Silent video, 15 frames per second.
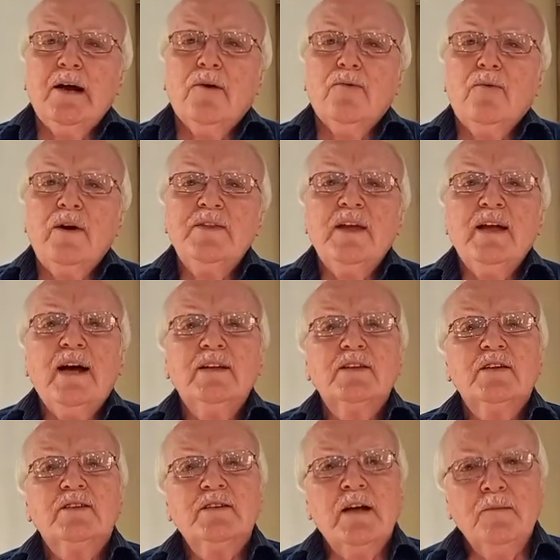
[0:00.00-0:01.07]
When they had
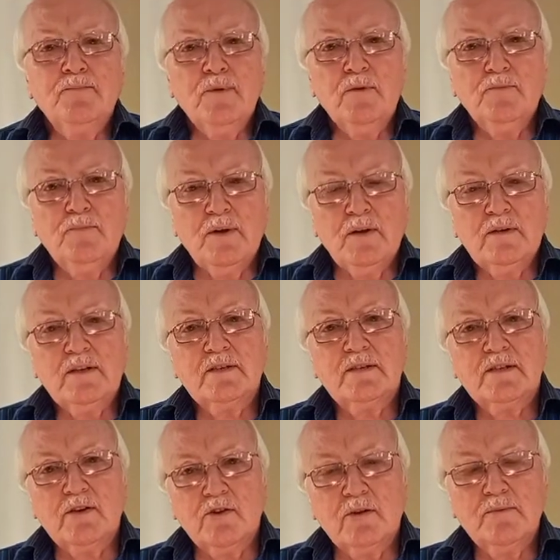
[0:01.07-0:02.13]
the temple built and
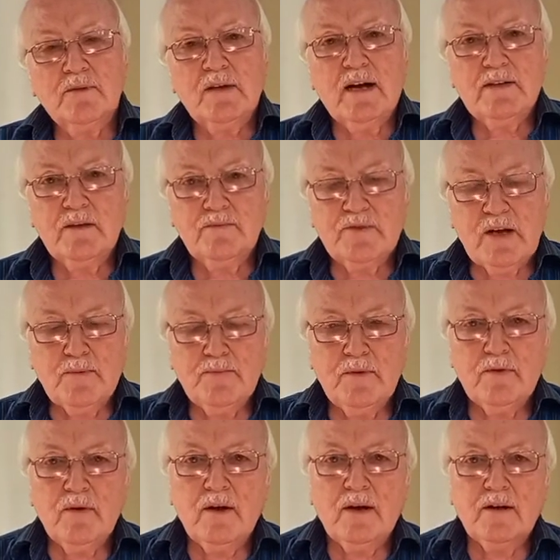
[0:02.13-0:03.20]
Solomon had the
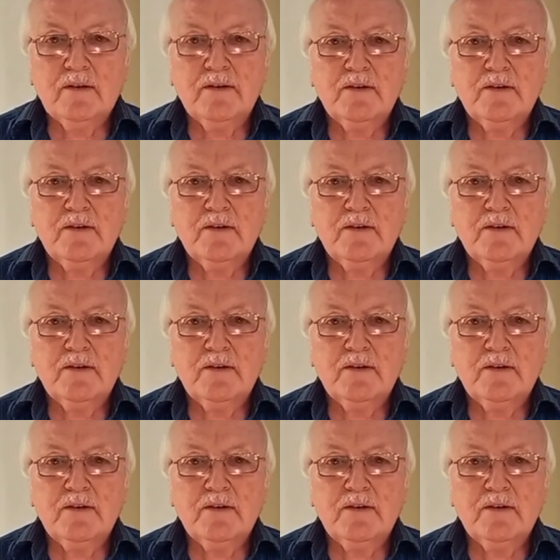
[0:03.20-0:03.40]
temple uh,